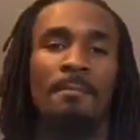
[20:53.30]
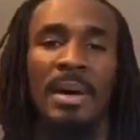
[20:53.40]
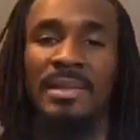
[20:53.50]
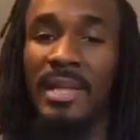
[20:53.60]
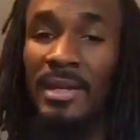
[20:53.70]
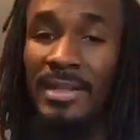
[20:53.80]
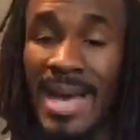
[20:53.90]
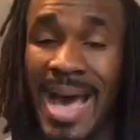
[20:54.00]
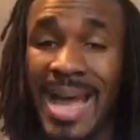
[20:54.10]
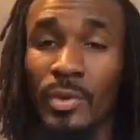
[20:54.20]
but they're
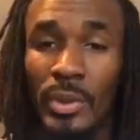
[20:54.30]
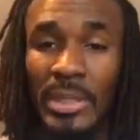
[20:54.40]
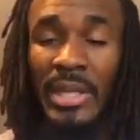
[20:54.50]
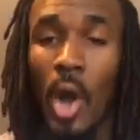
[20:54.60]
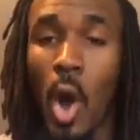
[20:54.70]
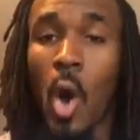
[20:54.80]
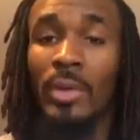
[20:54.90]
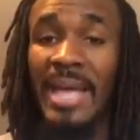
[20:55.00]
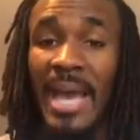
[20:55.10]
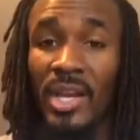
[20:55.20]
not really all
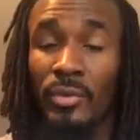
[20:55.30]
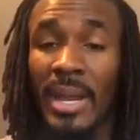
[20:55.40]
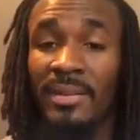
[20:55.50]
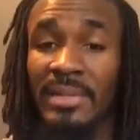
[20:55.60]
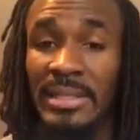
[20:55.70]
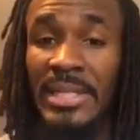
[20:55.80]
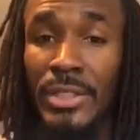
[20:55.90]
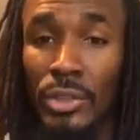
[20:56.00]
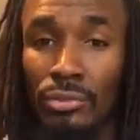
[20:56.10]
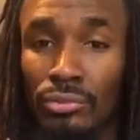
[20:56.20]
that great of a leader.